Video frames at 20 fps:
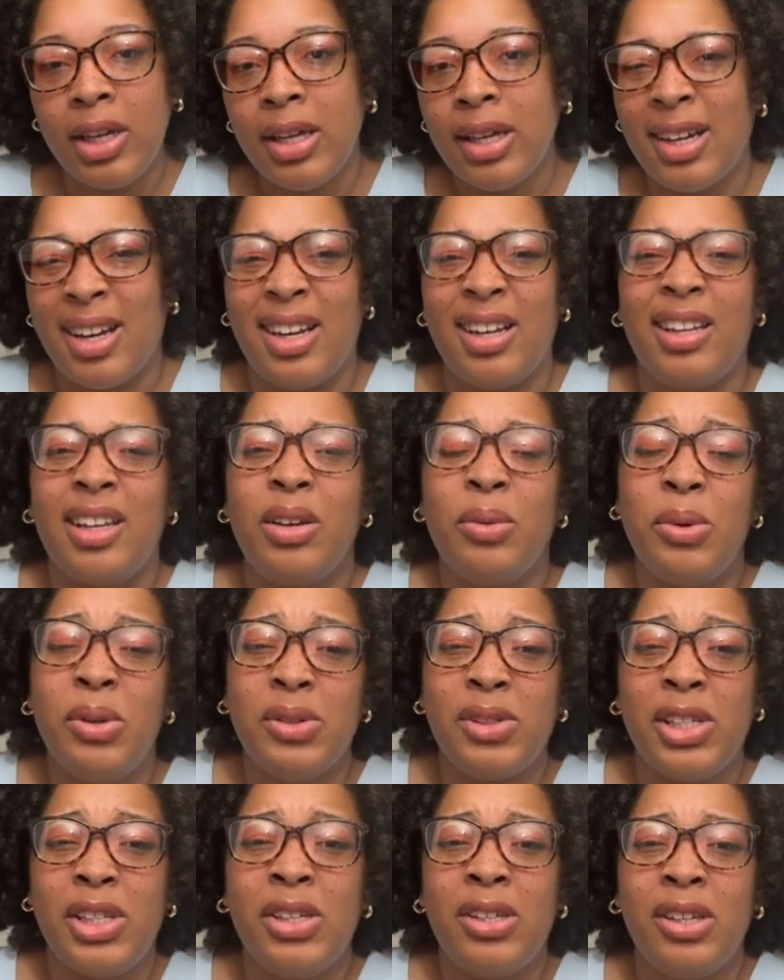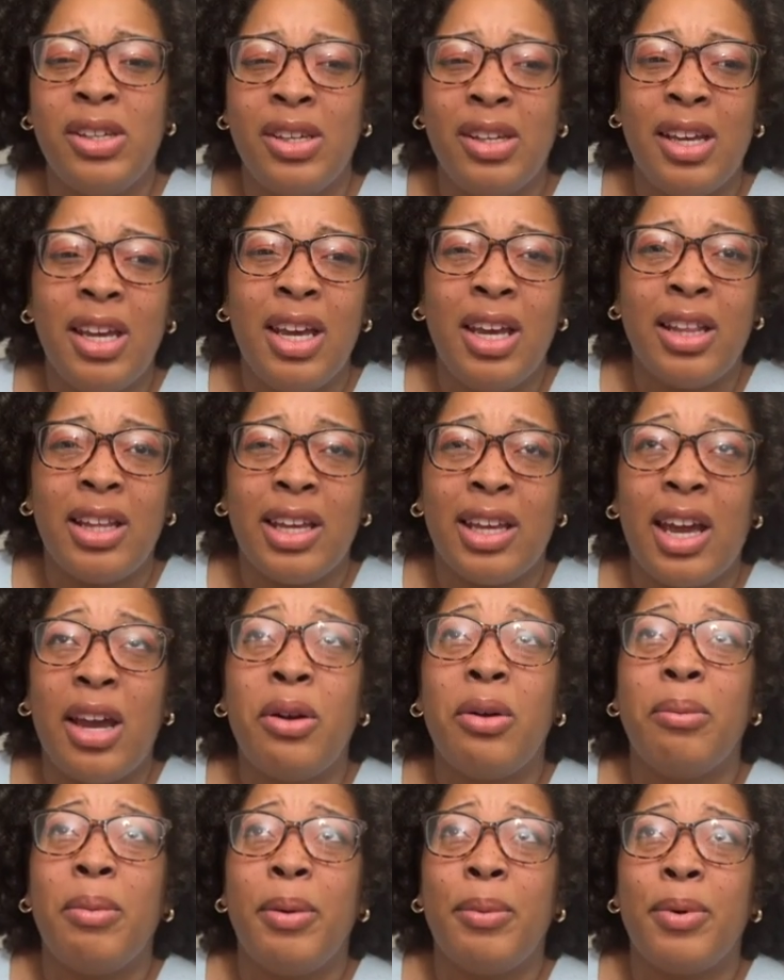Kind of like when you see, like, I
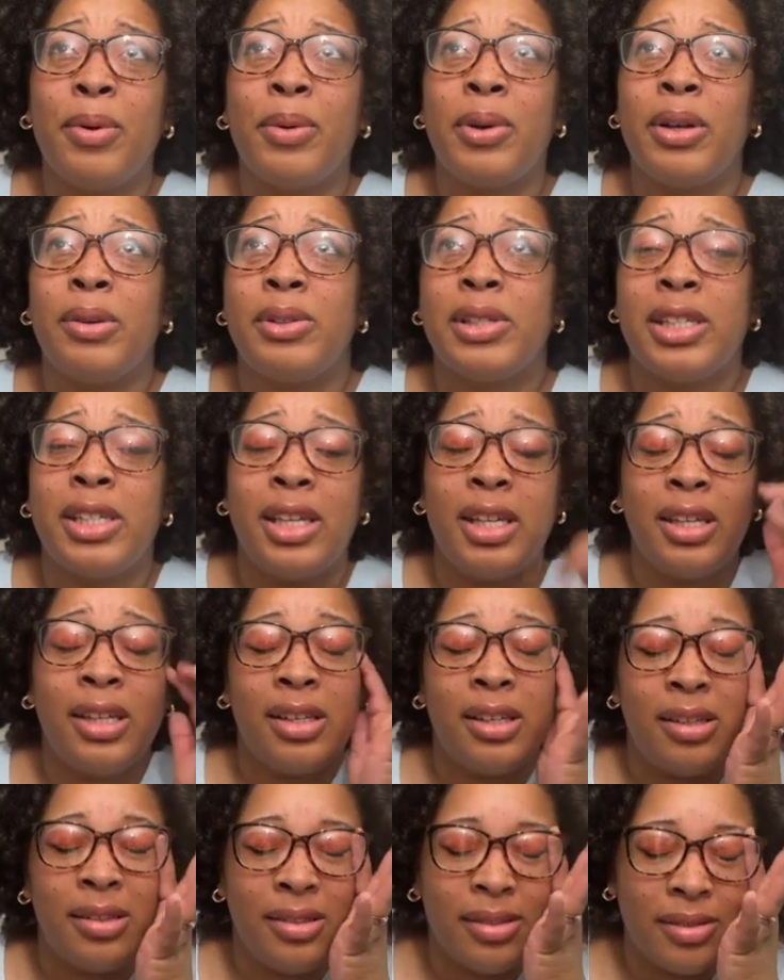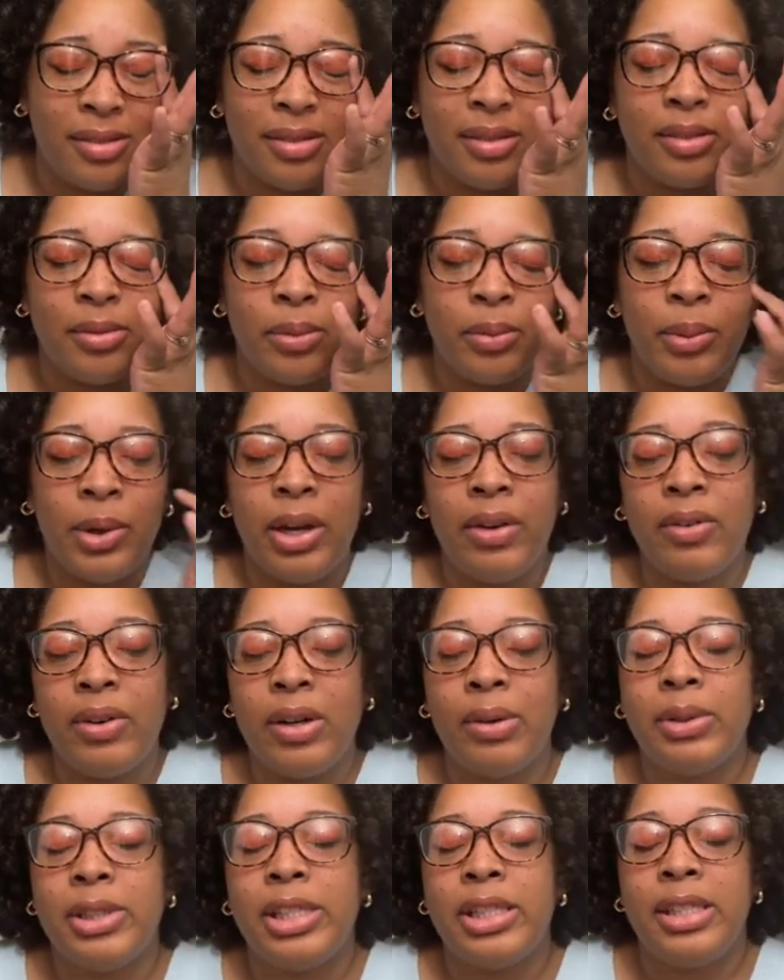remember when I was a kid, whenever I
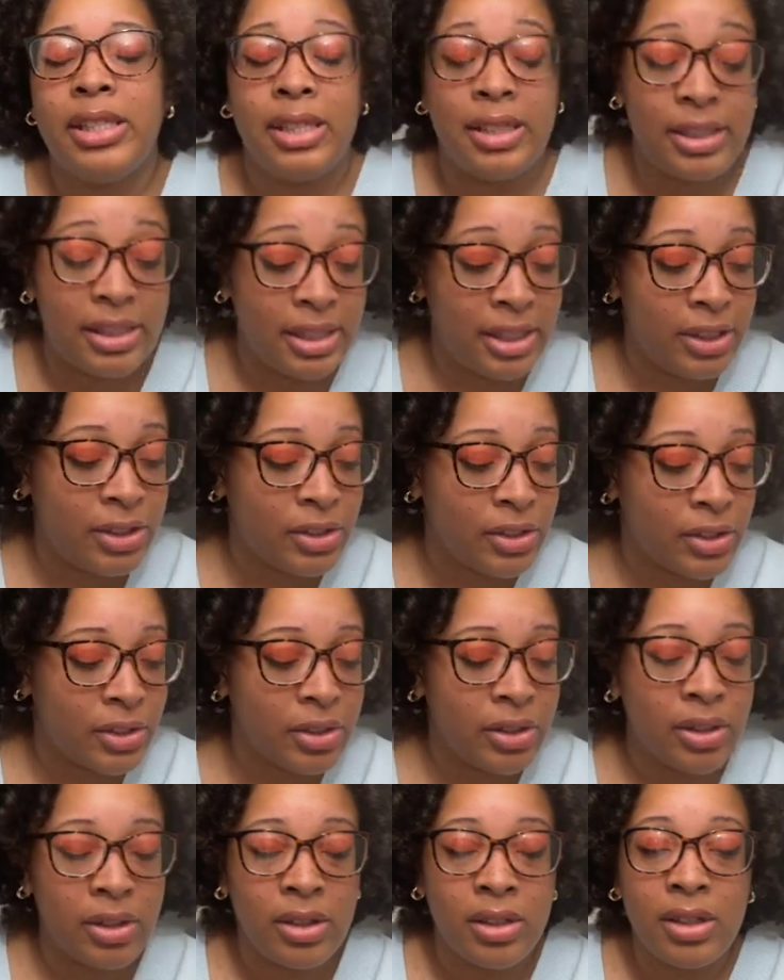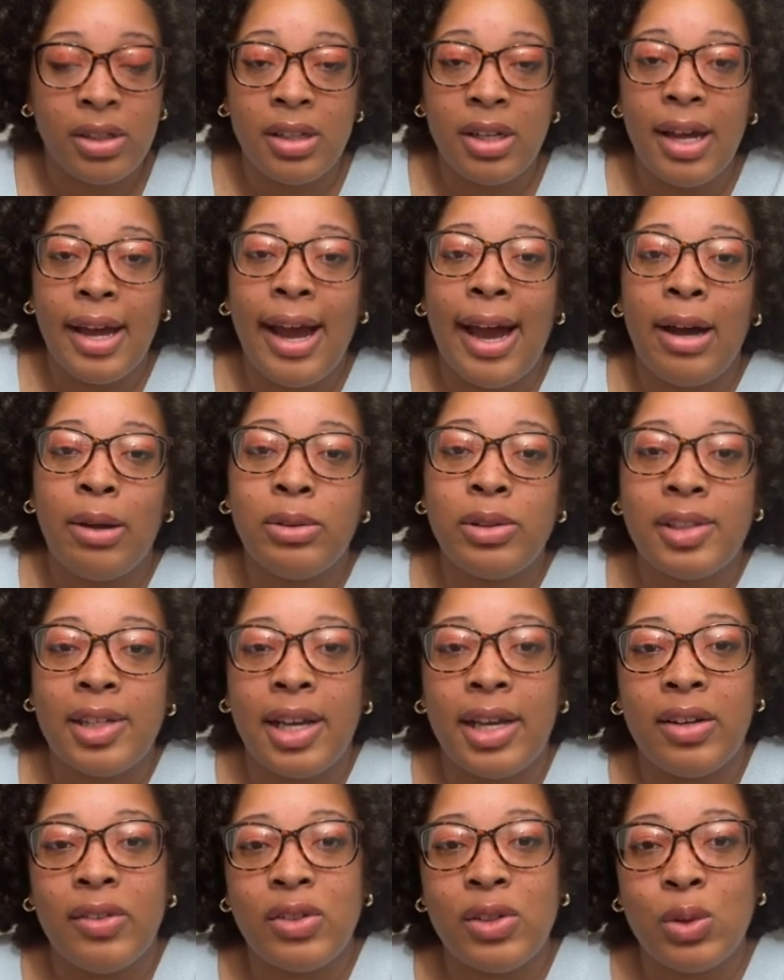would see a teacher
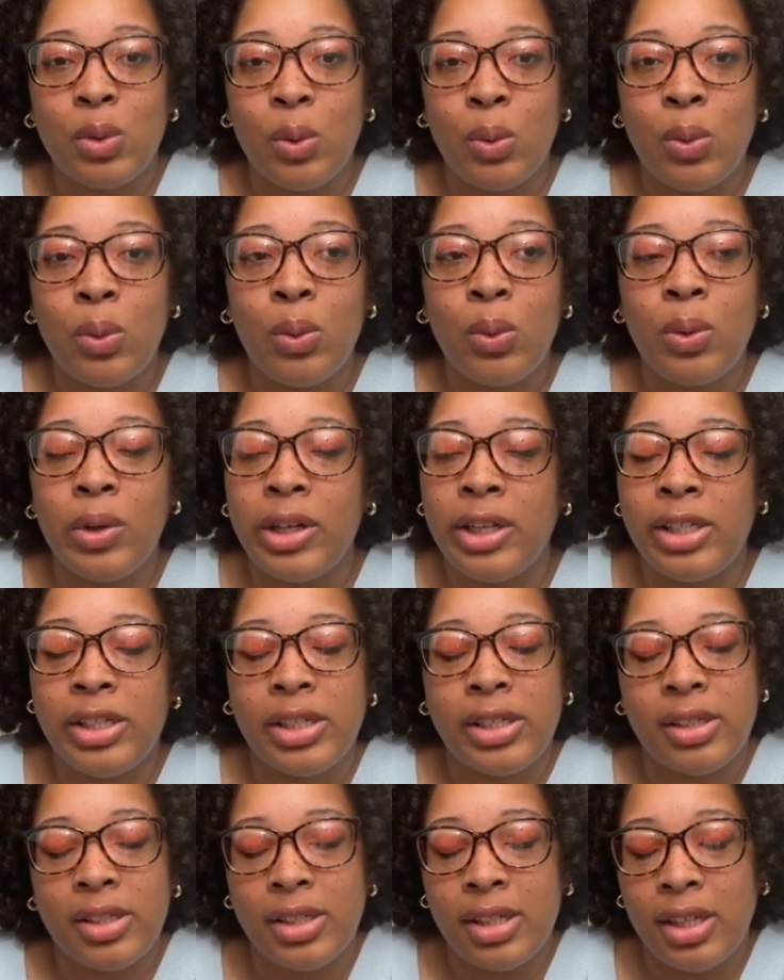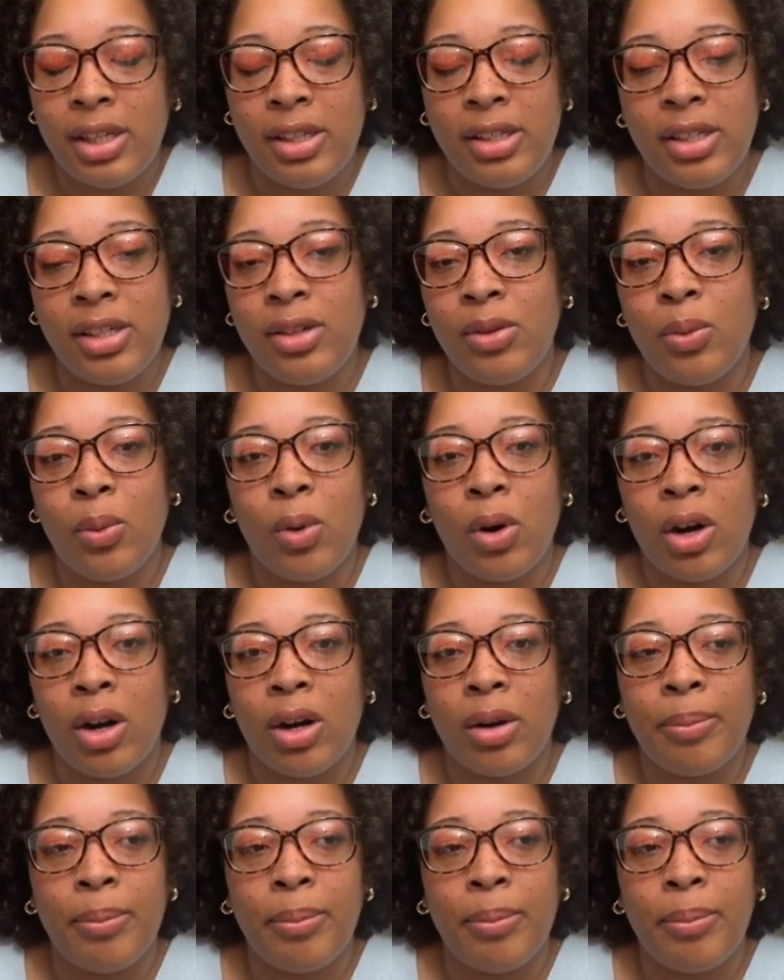outside of school, it didn't work.